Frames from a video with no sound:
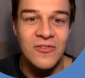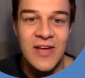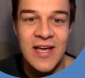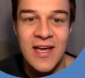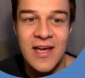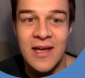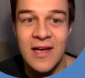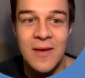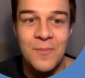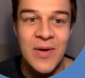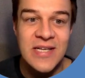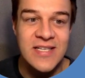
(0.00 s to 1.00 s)
here
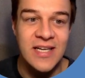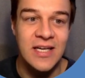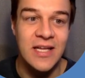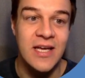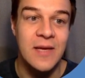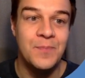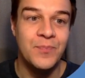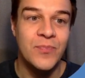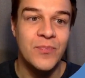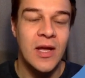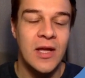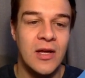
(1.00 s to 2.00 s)
basically
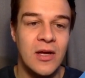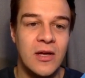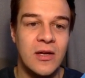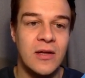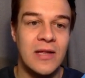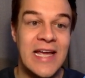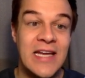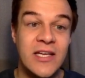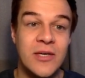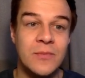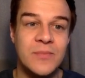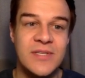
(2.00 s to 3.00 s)

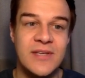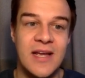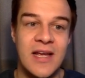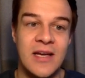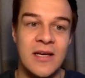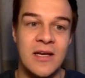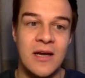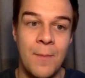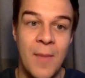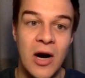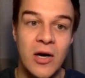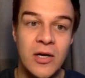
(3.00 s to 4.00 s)
idioms in
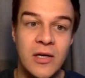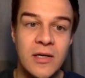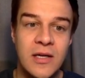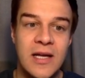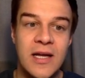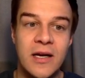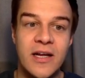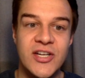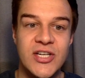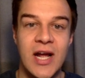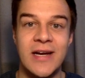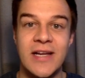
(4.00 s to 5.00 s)
American
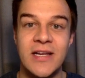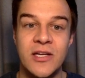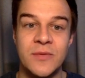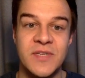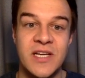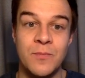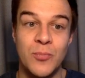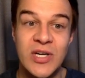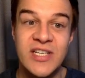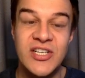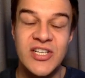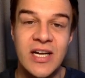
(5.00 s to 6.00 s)
English and idioms in
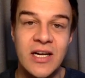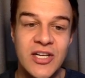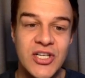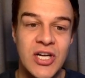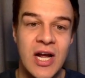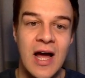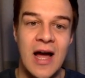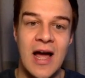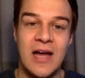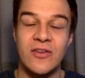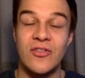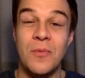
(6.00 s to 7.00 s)
British English
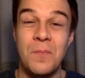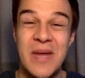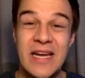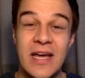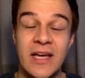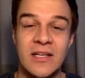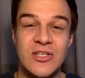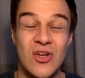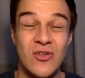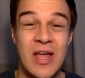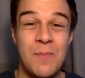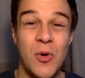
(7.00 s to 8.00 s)
and the meaning. So
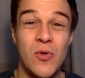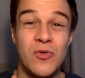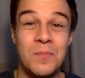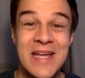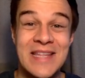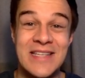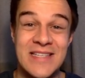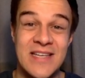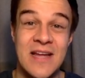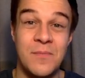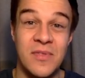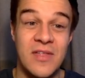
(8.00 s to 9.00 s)
they both mean the
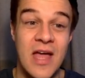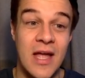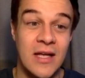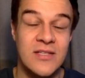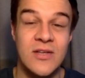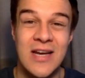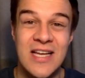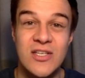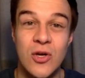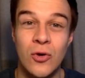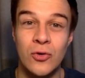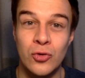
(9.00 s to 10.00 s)
same thing. So let's
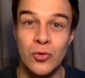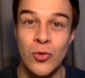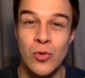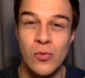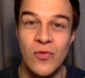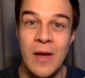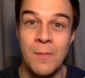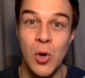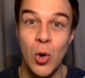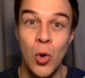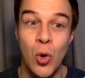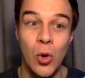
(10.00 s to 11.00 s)
go through them
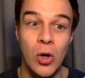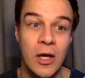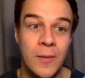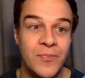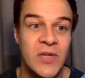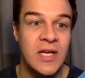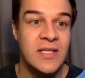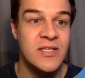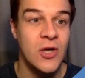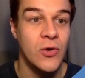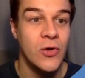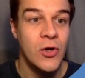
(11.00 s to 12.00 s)
all.
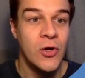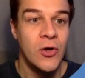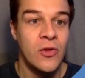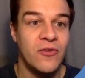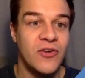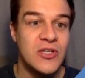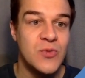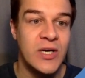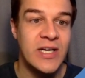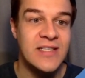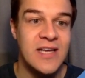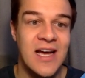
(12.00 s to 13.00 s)
So the first one
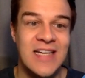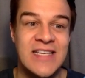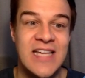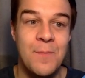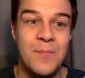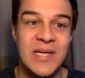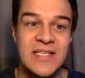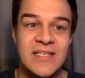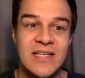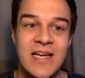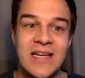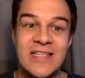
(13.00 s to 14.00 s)
is a
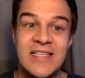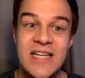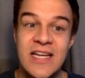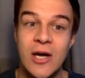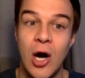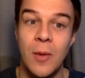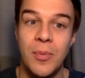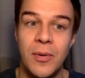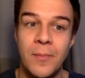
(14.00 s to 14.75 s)
tempest in a teacup.